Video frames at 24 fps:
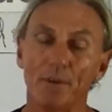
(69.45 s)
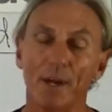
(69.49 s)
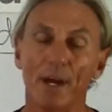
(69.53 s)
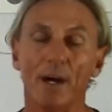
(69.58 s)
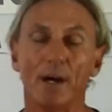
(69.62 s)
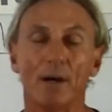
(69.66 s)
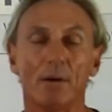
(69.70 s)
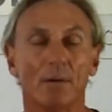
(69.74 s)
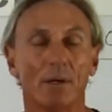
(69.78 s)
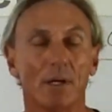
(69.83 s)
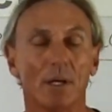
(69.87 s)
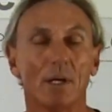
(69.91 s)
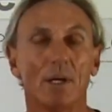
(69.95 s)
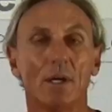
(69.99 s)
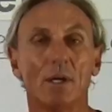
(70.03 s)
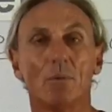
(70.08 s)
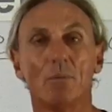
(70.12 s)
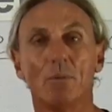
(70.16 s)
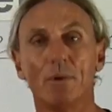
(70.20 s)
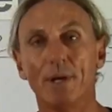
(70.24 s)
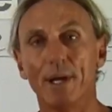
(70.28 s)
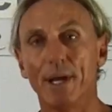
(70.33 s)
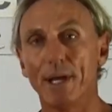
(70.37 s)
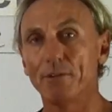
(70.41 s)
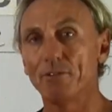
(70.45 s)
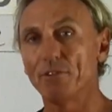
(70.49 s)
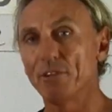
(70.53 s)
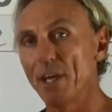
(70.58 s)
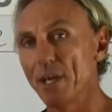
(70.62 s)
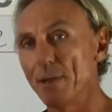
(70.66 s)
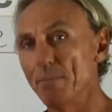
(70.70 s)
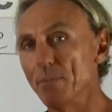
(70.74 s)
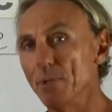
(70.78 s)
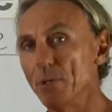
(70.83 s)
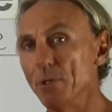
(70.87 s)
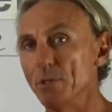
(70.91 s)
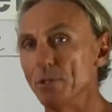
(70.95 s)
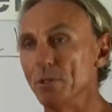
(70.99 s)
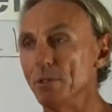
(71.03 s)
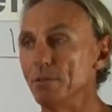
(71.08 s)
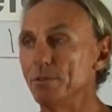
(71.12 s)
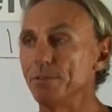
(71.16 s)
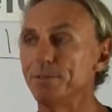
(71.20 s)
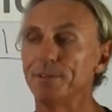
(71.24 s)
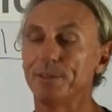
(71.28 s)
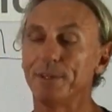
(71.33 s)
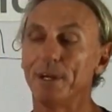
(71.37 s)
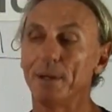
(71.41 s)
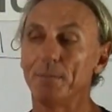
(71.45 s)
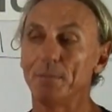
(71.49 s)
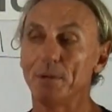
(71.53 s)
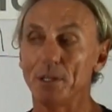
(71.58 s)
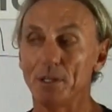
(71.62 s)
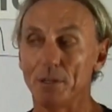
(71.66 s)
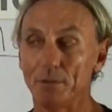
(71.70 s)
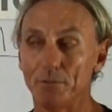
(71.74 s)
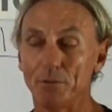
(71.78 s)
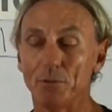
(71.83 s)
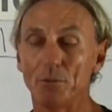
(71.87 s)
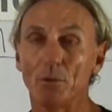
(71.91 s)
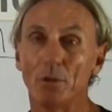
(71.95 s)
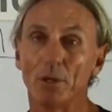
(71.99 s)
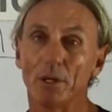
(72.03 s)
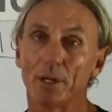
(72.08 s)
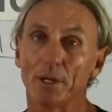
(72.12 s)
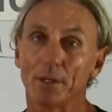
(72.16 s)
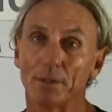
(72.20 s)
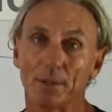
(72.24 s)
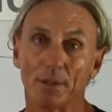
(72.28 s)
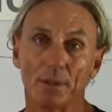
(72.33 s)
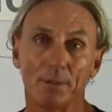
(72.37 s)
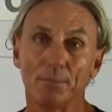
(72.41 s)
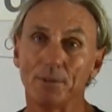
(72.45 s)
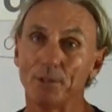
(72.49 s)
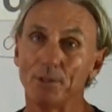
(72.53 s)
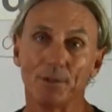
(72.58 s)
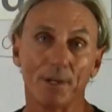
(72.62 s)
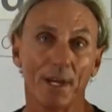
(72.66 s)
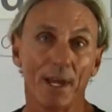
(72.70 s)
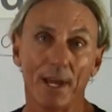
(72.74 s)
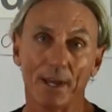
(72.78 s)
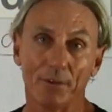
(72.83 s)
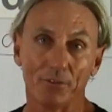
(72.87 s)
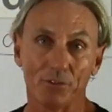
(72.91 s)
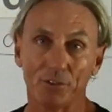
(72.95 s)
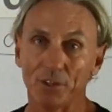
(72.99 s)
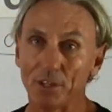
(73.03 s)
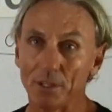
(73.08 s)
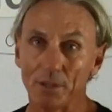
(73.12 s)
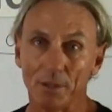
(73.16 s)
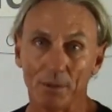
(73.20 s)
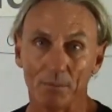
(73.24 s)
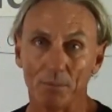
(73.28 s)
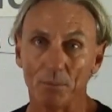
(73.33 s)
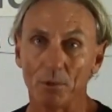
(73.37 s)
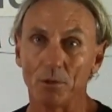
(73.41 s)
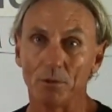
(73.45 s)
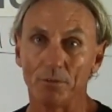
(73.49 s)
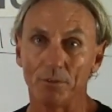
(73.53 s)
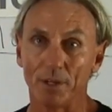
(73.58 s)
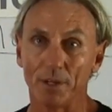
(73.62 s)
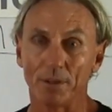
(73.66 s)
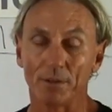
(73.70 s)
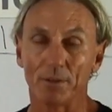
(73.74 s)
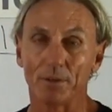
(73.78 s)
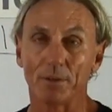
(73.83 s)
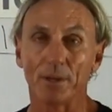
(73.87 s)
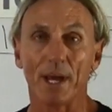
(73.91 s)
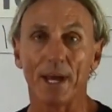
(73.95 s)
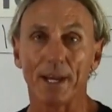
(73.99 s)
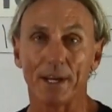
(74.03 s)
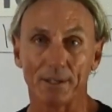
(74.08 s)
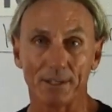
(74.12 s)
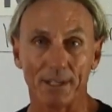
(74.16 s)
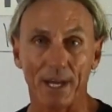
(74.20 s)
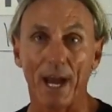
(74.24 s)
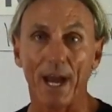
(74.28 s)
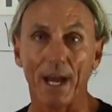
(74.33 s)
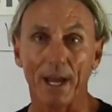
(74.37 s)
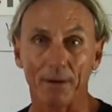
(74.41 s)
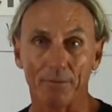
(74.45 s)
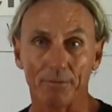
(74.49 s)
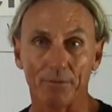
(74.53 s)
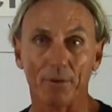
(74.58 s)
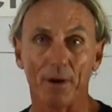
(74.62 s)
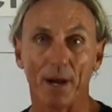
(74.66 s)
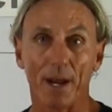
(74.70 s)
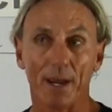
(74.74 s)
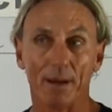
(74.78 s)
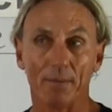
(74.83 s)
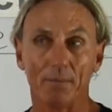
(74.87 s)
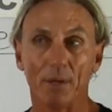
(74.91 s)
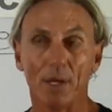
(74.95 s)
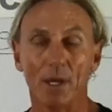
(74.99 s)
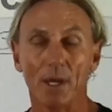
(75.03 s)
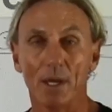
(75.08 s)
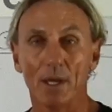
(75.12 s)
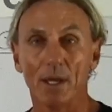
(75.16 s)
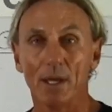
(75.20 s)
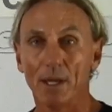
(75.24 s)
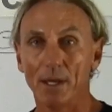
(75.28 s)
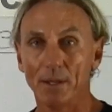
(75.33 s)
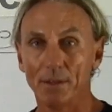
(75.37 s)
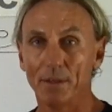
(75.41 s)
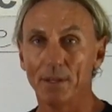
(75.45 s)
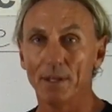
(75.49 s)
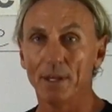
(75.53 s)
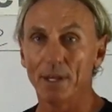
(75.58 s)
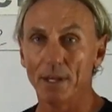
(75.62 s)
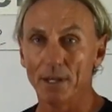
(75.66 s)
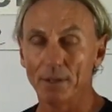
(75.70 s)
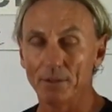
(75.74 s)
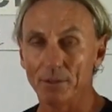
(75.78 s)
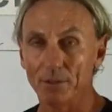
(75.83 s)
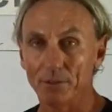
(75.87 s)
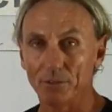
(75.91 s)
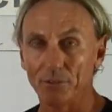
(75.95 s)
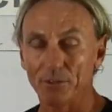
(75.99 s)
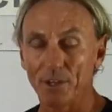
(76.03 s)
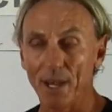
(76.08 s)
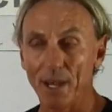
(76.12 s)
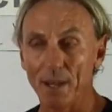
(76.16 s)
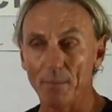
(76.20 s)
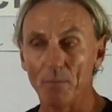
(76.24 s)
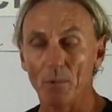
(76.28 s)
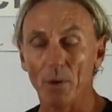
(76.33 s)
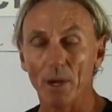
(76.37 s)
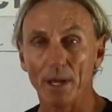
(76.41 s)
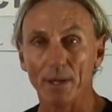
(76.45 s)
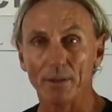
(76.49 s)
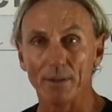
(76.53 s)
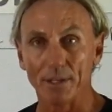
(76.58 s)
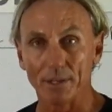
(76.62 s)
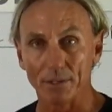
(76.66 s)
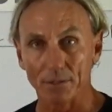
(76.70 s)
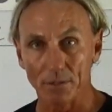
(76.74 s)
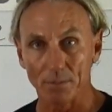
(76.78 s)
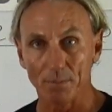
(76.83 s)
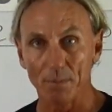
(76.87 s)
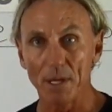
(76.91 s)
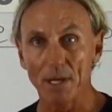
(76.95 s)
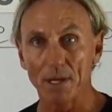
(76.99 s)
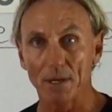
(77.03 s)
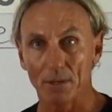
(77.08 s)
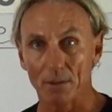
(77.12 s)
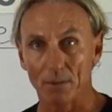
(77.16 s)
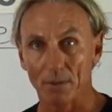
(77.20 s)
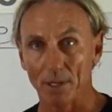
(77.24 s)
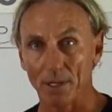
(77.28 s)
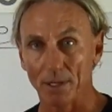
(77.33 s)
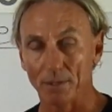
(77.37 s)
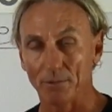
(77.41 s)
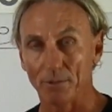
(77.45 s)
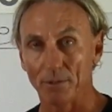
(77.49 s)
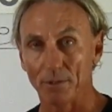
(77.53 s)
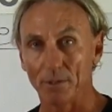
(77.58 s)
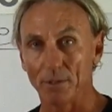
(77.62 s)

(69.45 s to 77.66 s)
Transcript: Now when I say move, I mean if you look at them, you can't see them moving. They're not a diaphragm in the, in the same way that a speaker is.